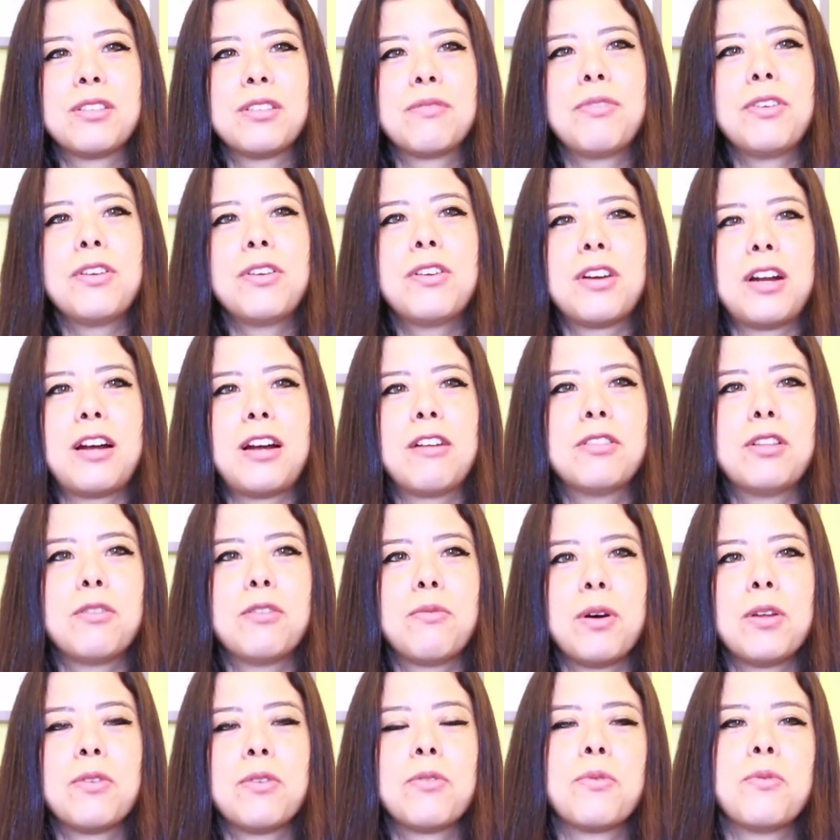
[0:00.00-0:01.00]
Just figure out
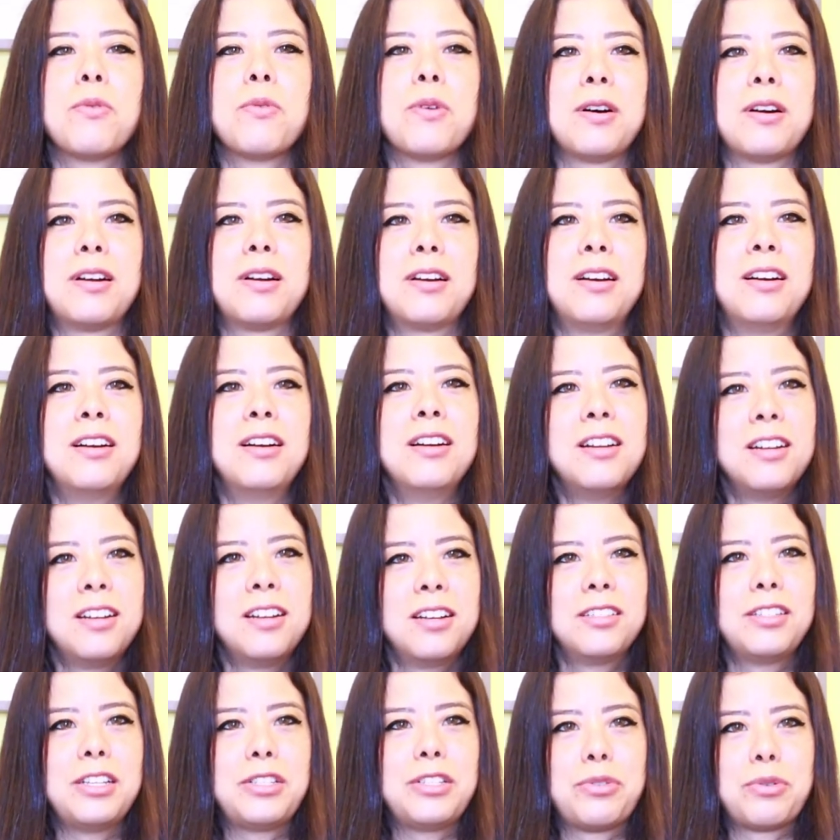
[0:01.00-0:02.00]
the one who are
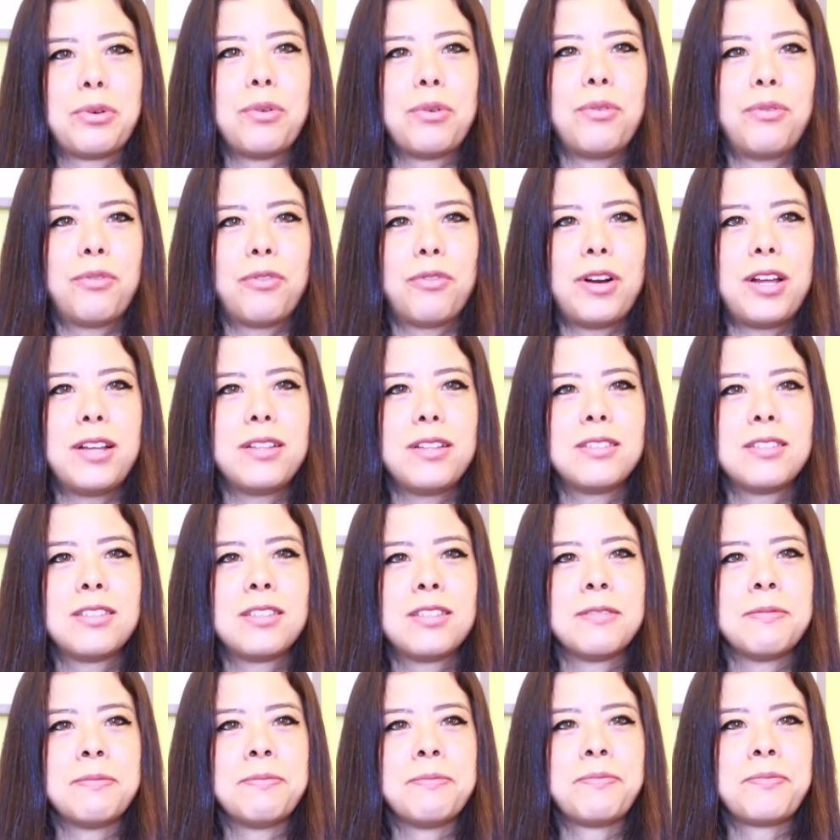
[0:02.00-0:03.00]
the true
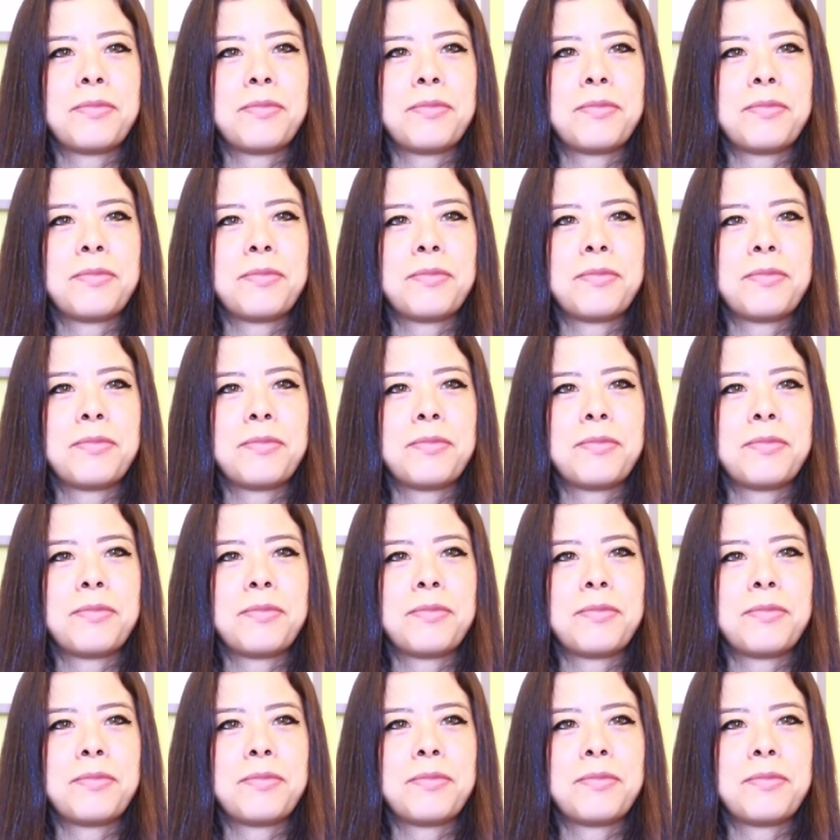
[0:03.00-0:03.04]
friends,